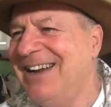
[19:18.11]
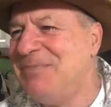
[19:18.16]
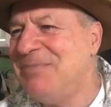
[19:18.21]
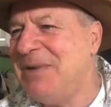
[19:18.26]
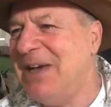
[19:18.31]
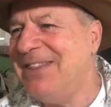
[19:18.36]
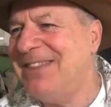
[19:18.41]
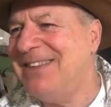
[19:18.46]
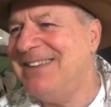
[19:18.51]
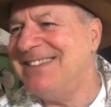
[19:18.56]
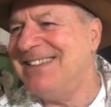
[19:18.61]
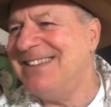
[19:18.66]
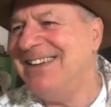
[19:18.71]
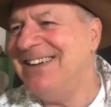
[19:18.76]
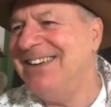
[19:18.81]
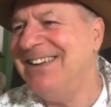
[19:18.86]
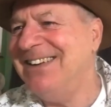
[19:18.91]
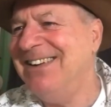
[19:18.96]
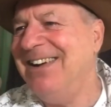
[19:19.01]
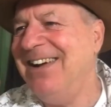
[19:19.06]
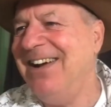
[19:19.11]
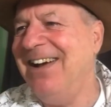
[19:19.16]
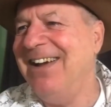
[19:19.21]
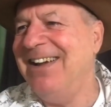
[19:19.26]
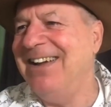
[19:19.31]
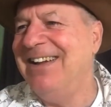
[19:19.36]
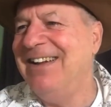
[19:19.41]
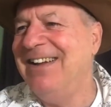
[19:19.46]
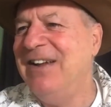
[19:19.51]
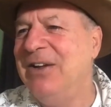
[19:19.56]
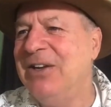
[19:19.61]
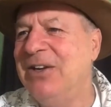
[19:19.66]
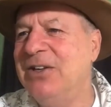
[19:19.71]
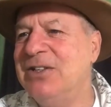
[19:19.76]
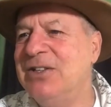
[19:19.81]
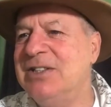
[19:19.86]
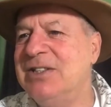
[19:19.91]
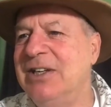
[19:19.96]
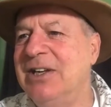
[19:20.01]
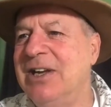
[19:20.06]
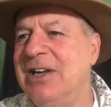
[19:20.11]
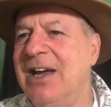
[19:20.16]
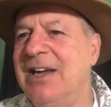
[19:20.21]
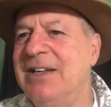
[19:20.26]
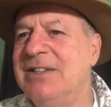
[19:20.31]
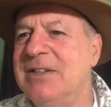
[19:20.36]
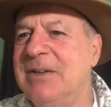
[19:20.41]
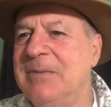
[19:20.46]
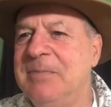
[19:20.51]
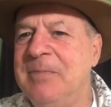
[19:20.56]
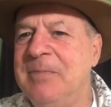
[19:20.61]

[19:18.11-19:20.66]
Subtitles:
Beth is there. Hi. Good to see you guys.